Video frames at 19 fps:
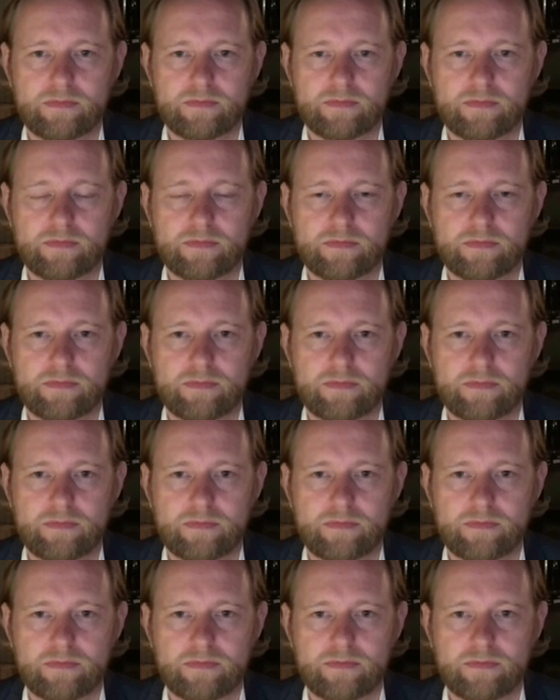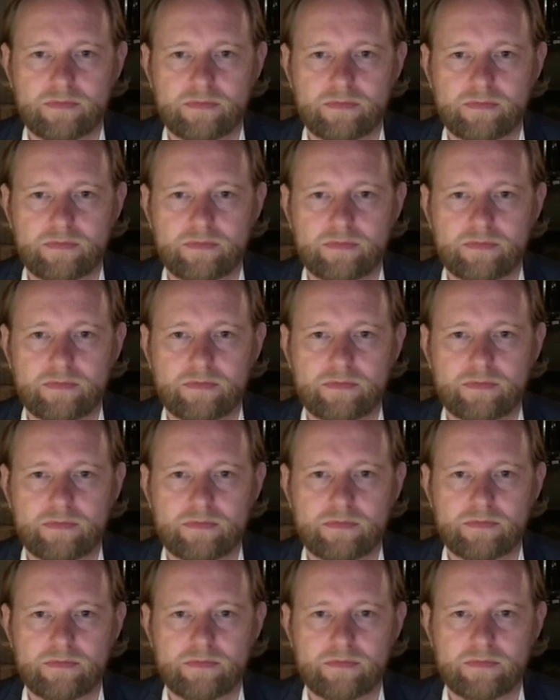
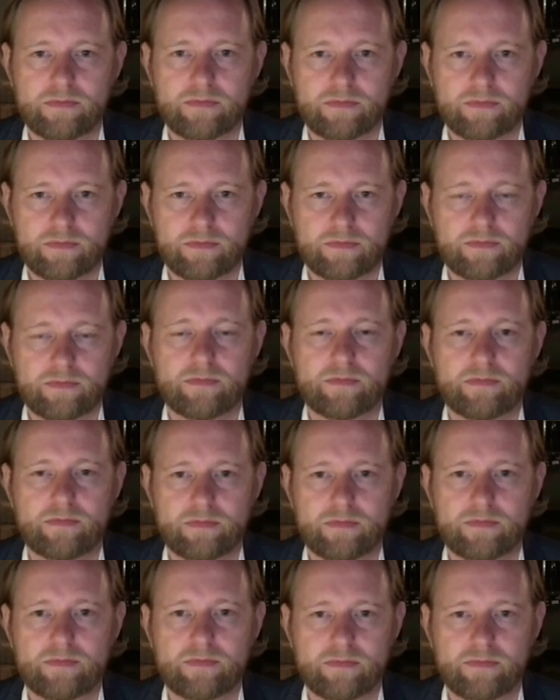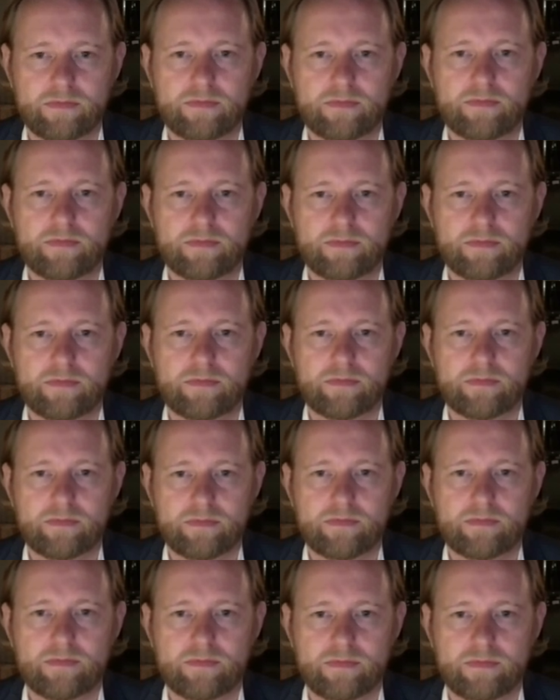
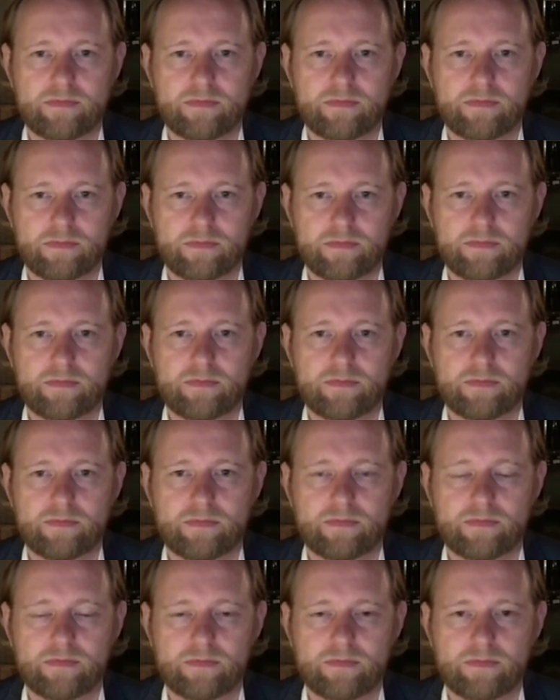(silent)